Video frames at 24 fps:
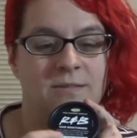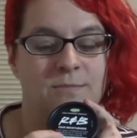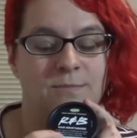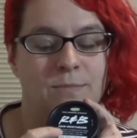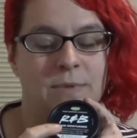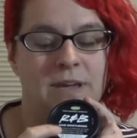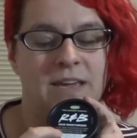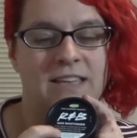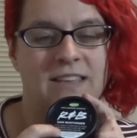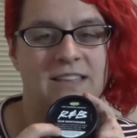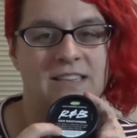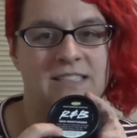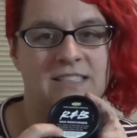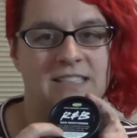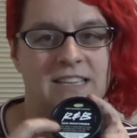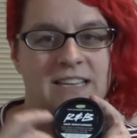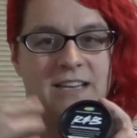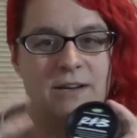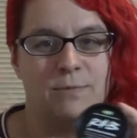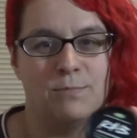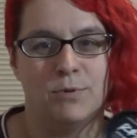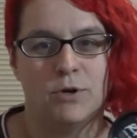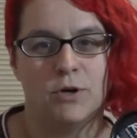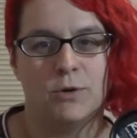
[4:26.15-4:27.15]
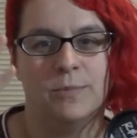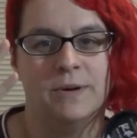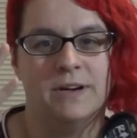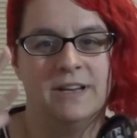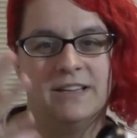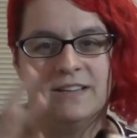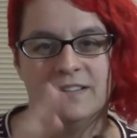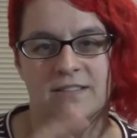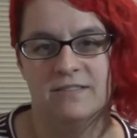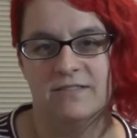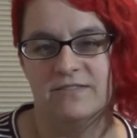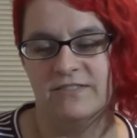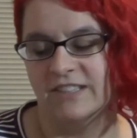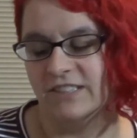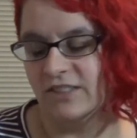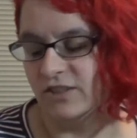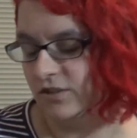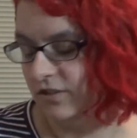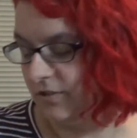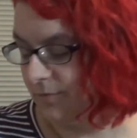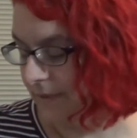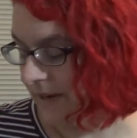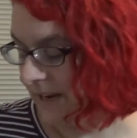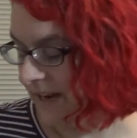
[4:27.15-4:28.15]
make this like a permanent
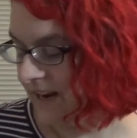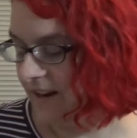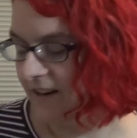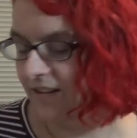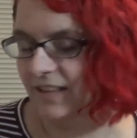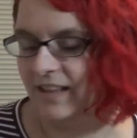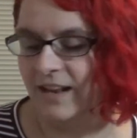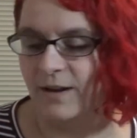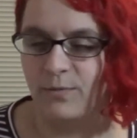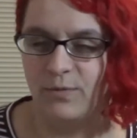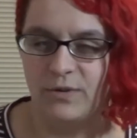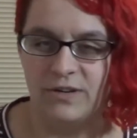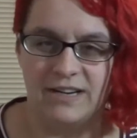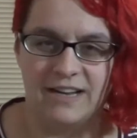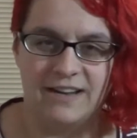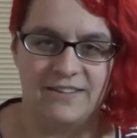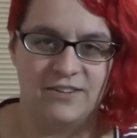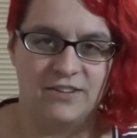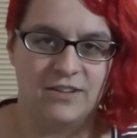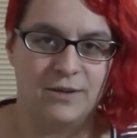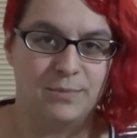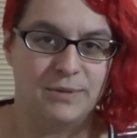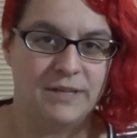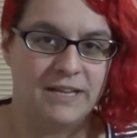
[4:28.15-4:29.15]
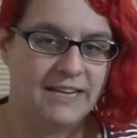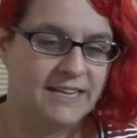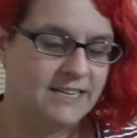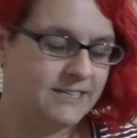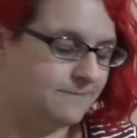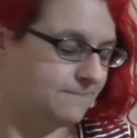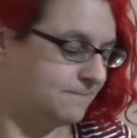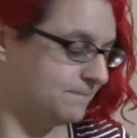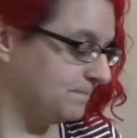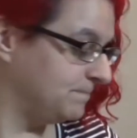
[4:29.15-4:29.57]
fixture in my hair, that I wouldn't have to apply it.